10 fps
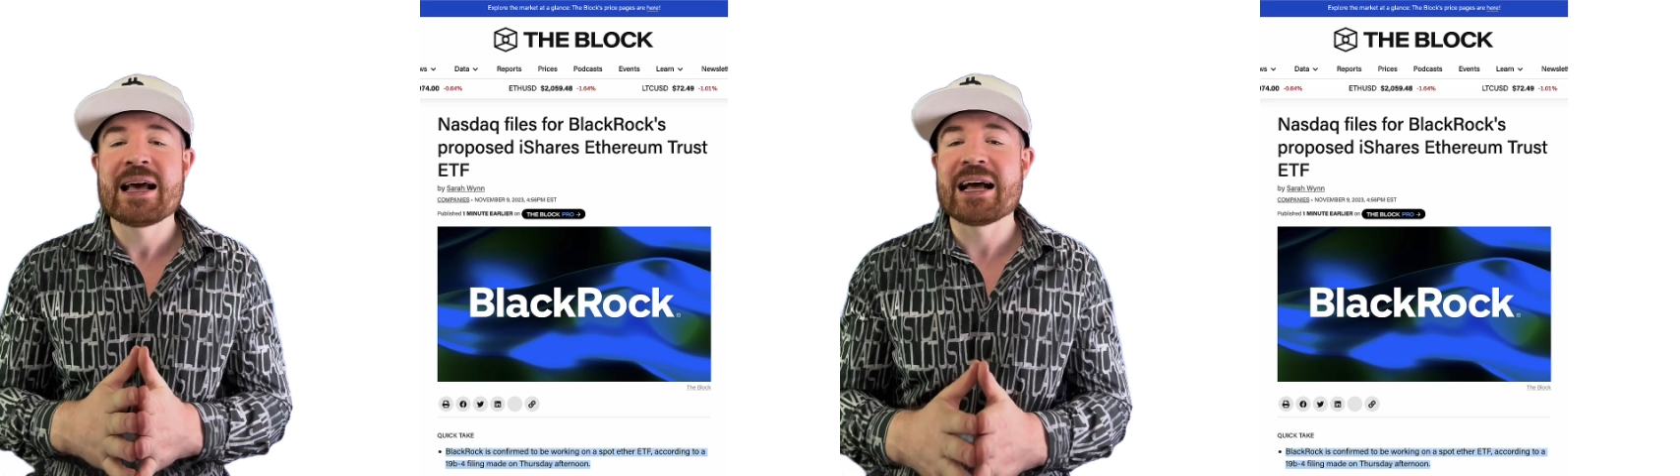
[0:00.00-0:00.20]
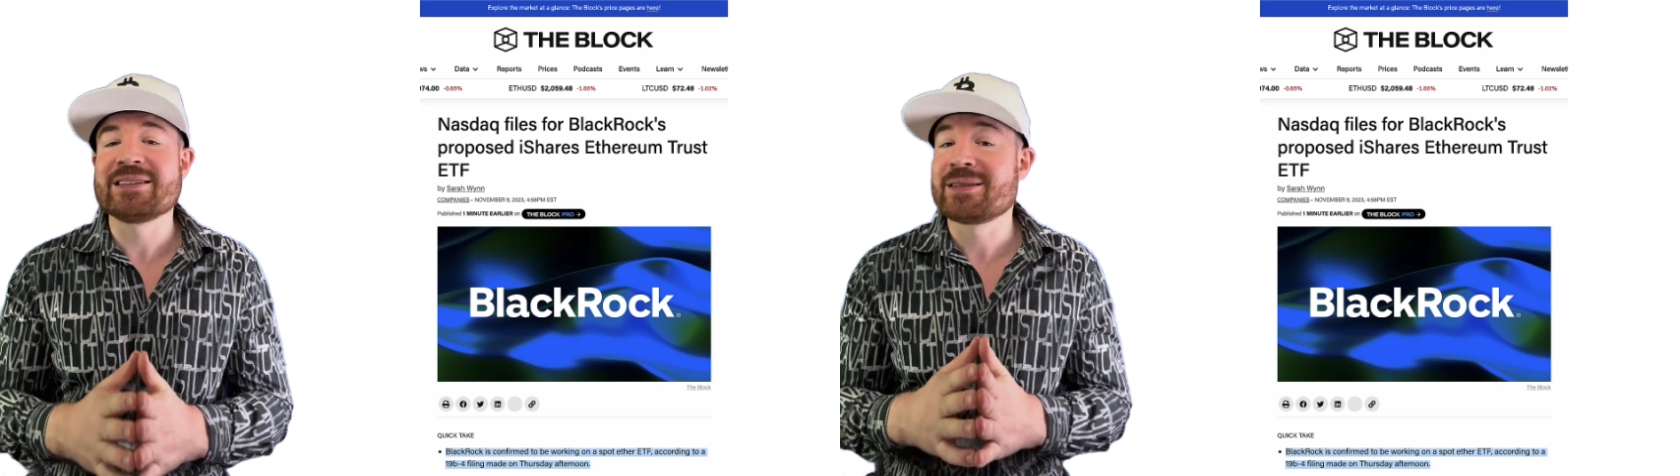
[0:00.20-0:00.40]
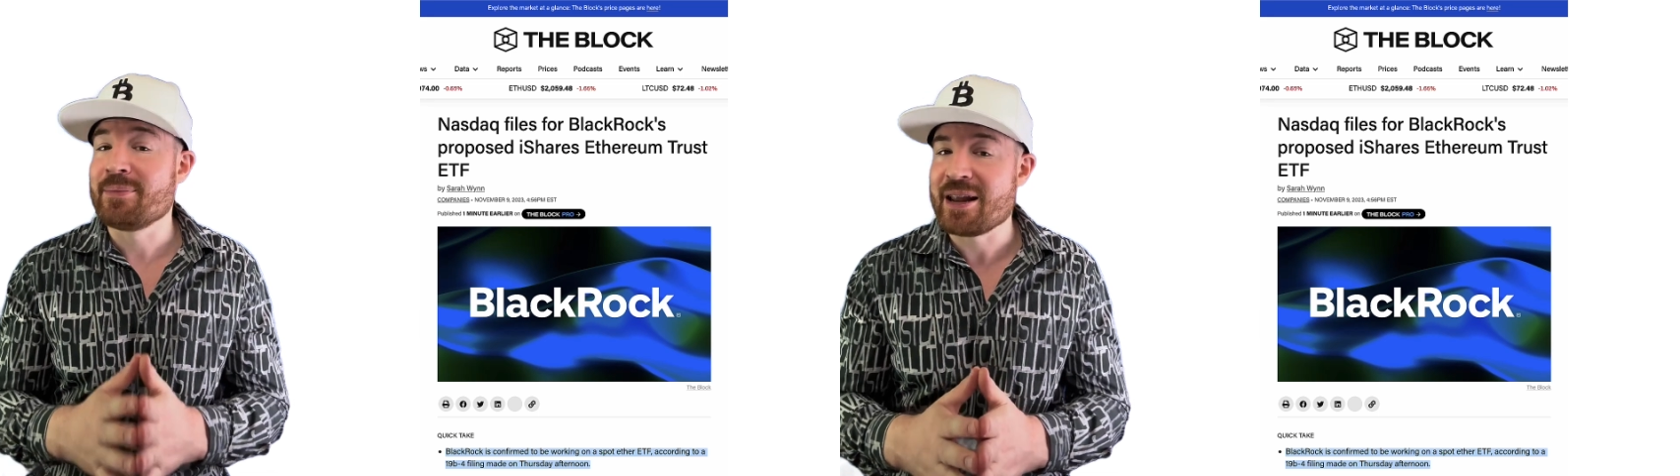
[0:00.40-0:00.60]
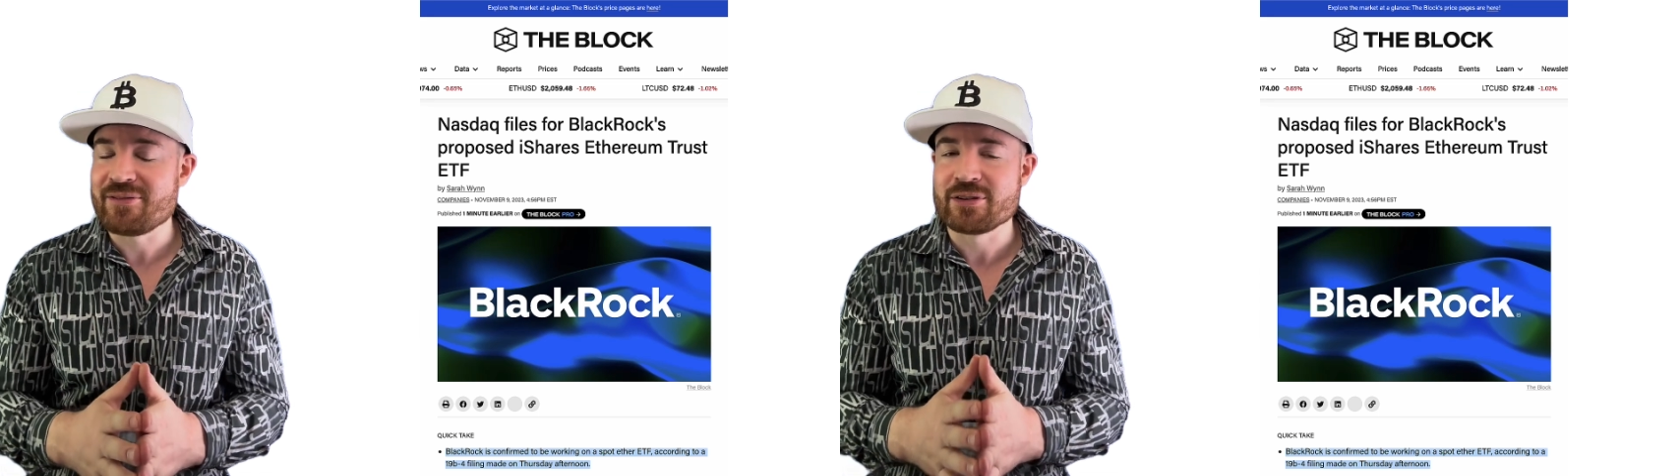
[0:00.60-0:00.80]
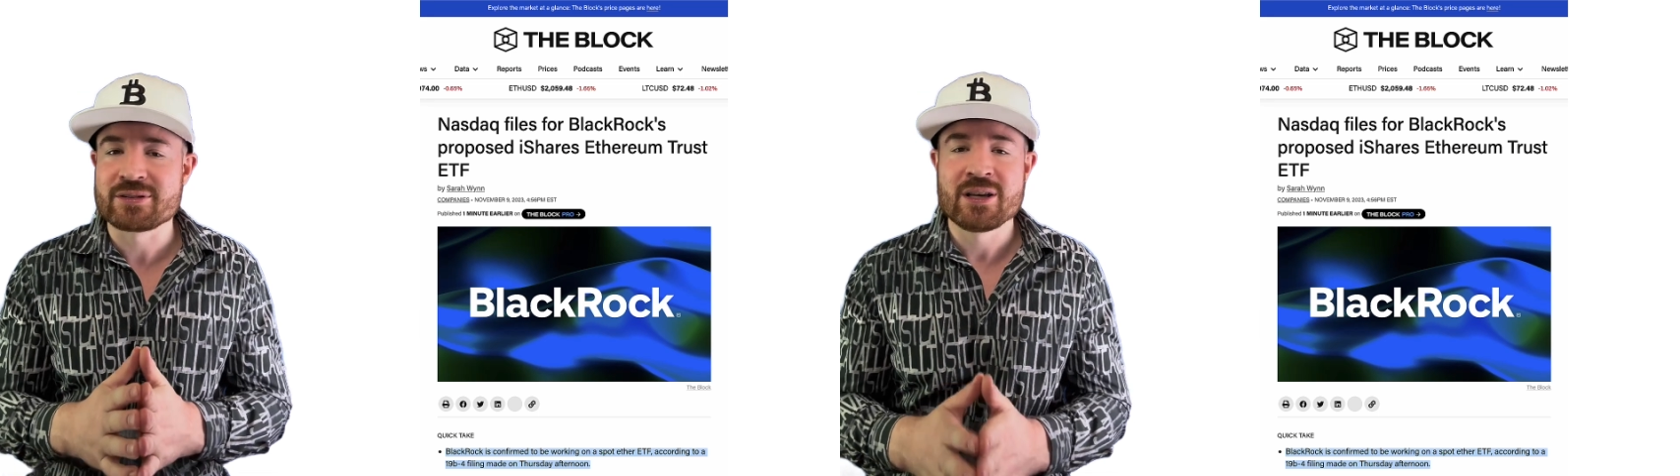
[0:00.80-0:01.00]
and some
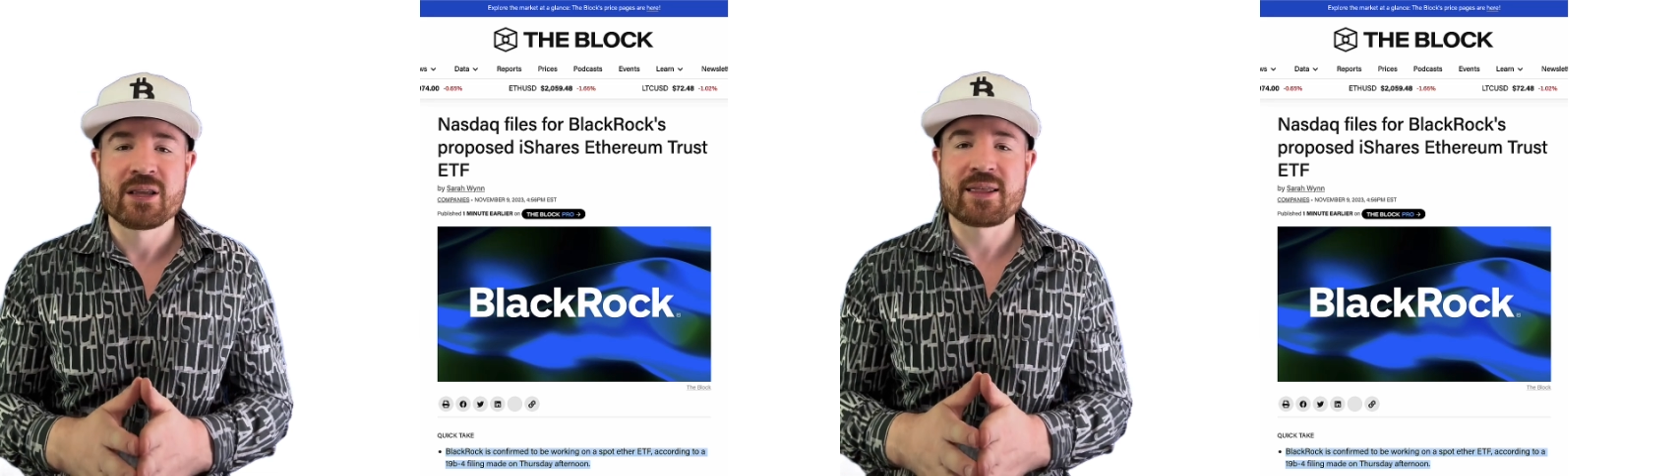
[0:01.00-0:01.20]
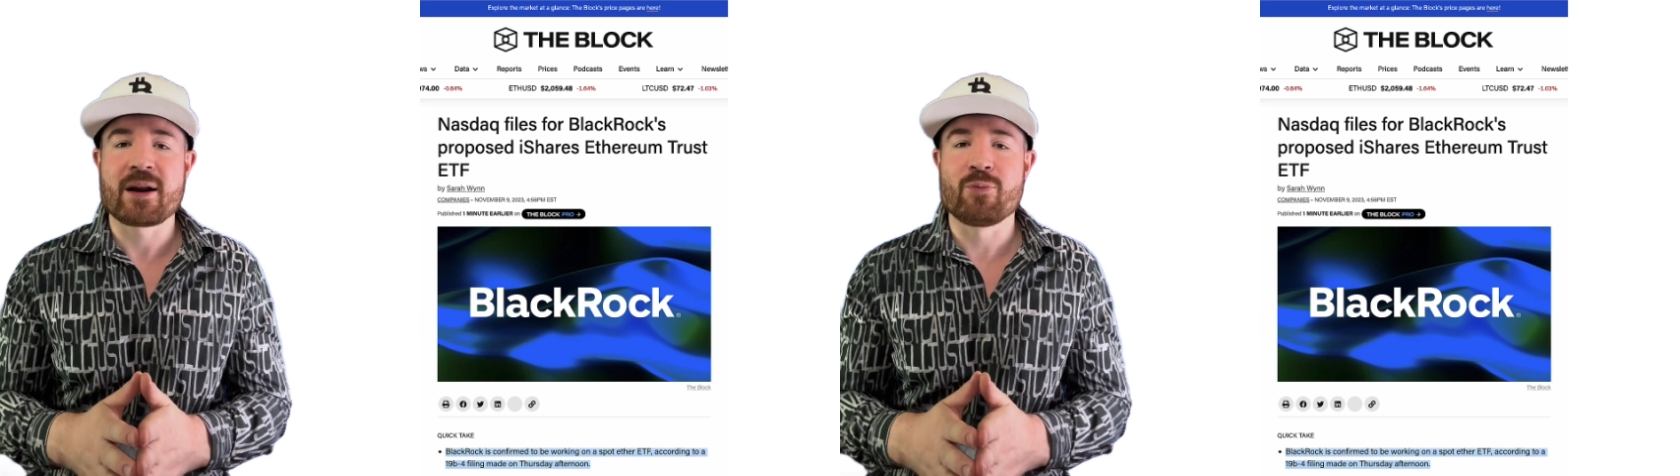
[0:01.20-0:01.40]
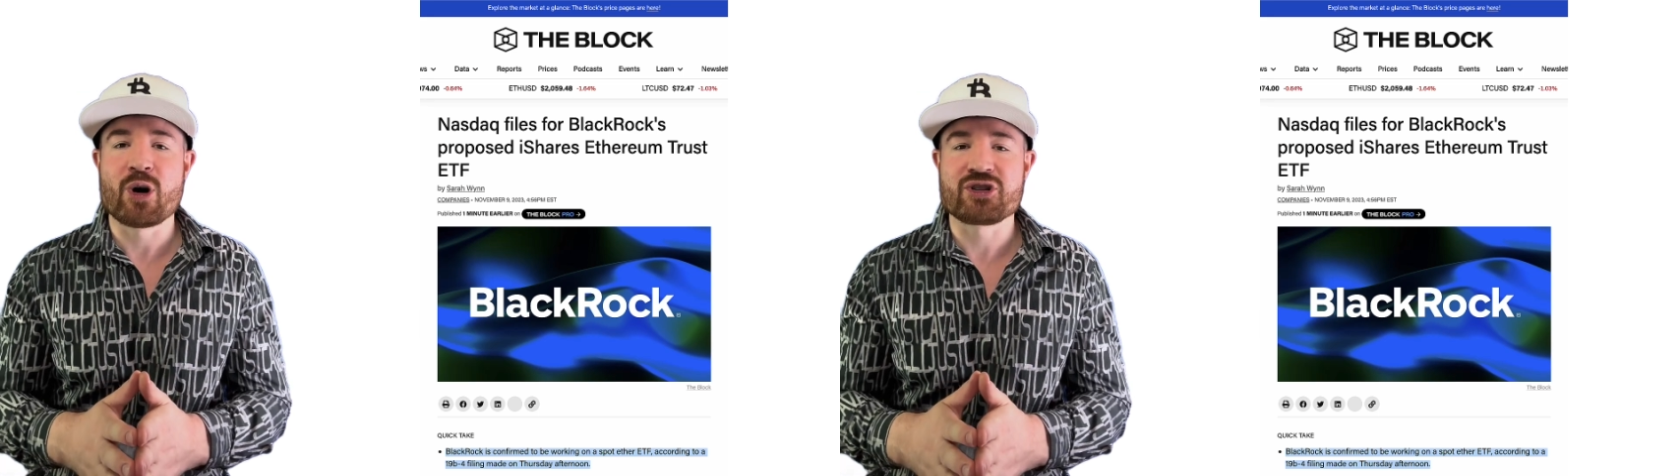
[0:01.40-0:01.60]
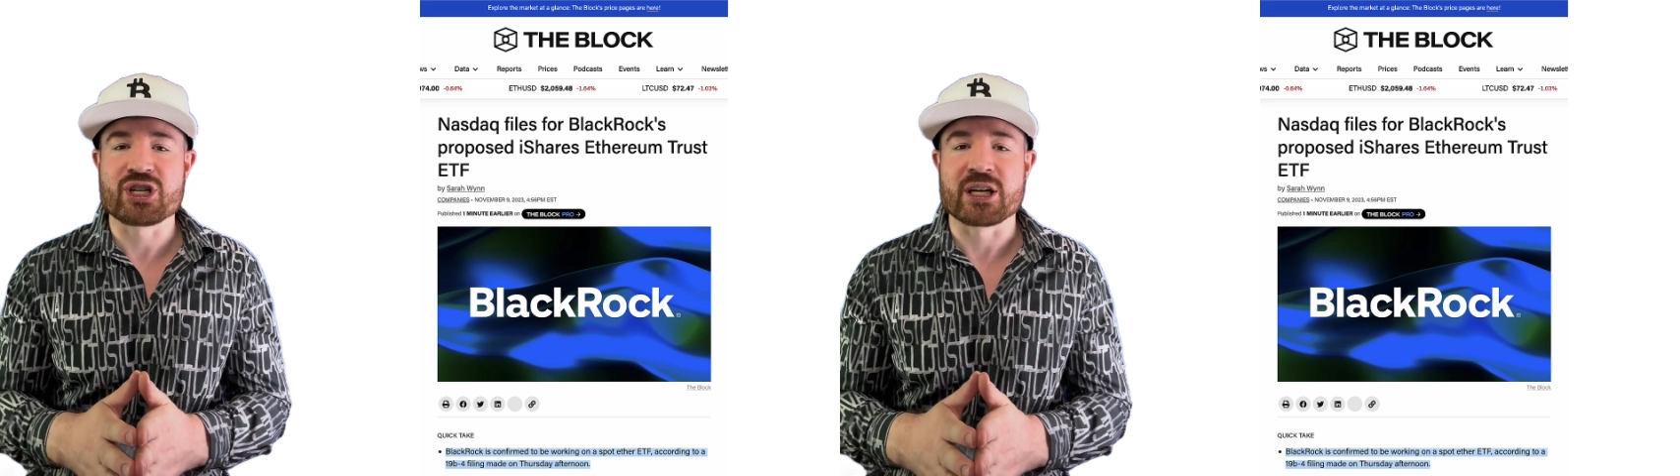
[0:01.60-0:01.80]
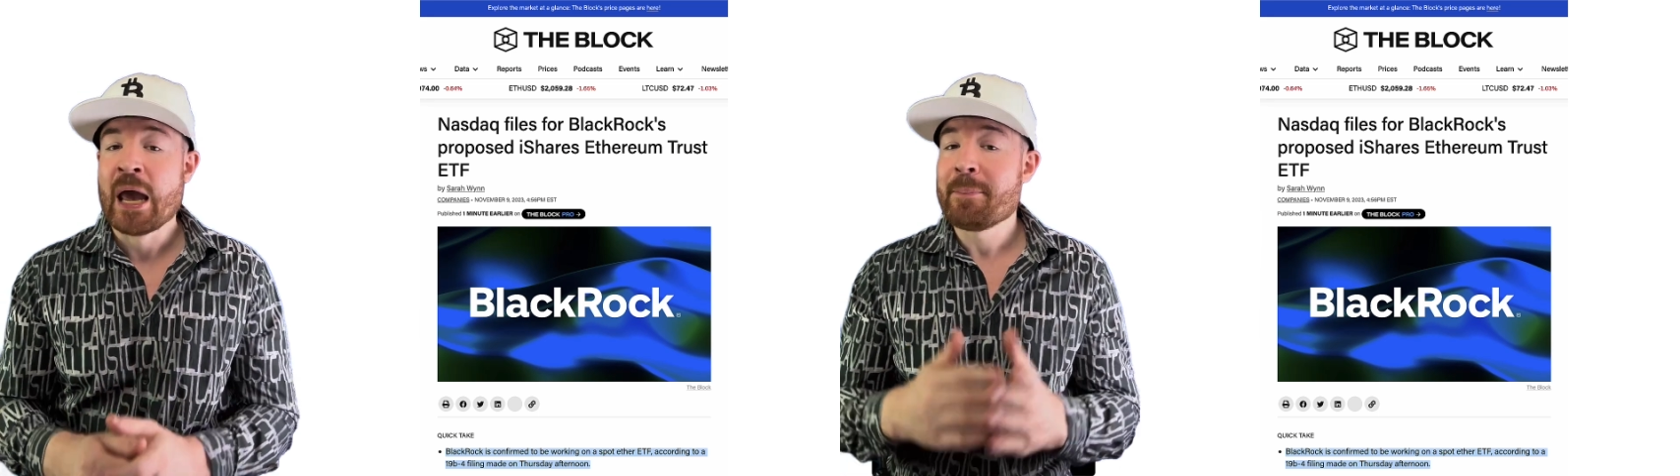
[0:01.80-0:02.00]
levels that I'm
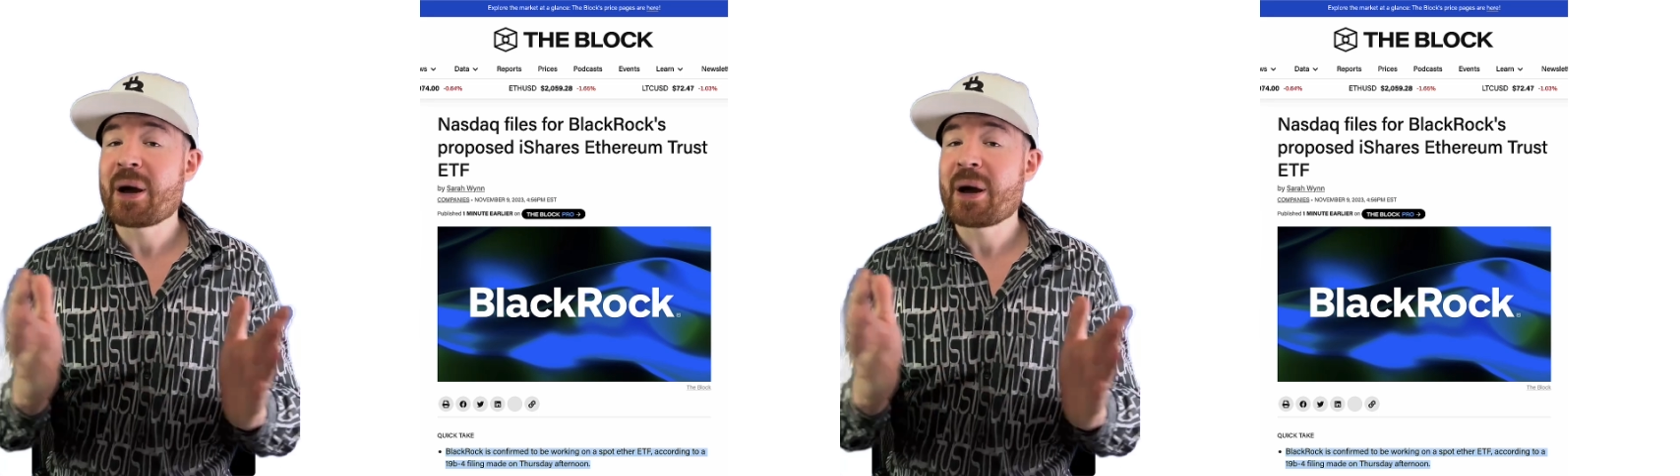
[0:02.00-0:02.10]
watching.